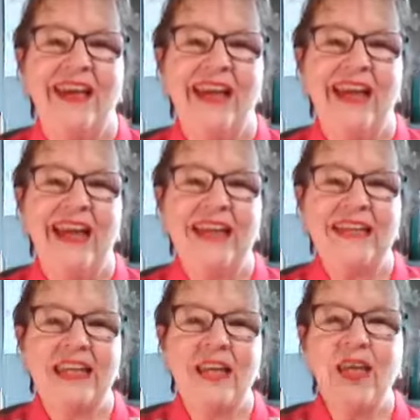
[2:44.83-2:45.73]
and
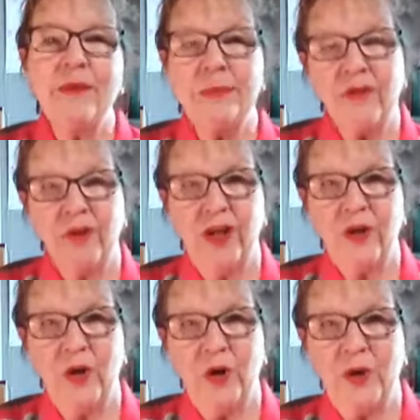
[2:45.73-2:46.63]
he betrayed
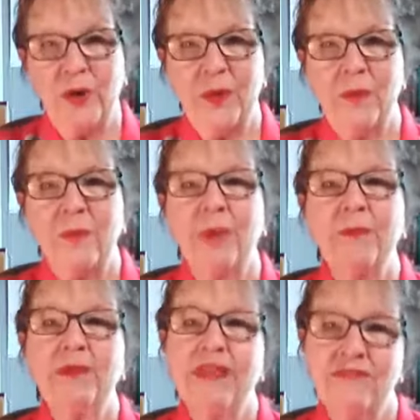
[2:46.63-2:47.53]
her by
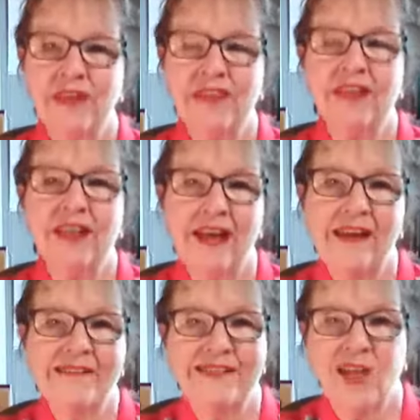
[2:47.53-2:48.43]
believing the
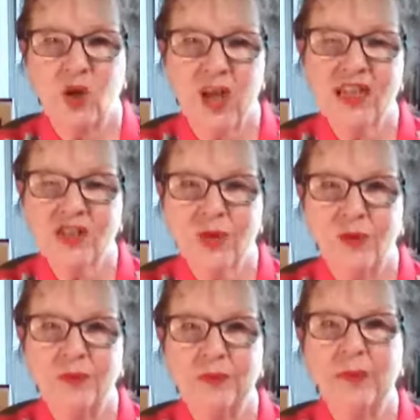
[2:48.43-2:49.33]
lies that Grant
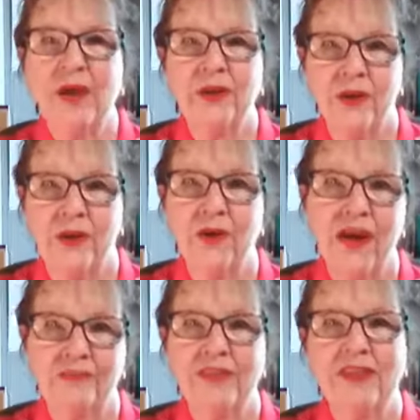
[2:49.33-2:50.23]
told about her
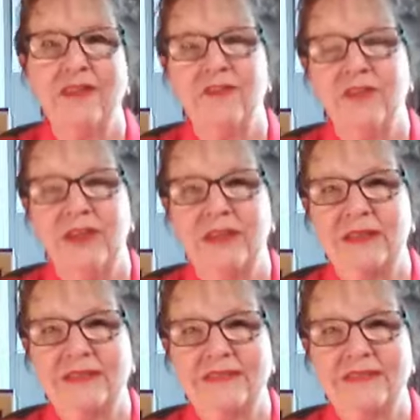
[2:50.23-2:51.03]
having the affair.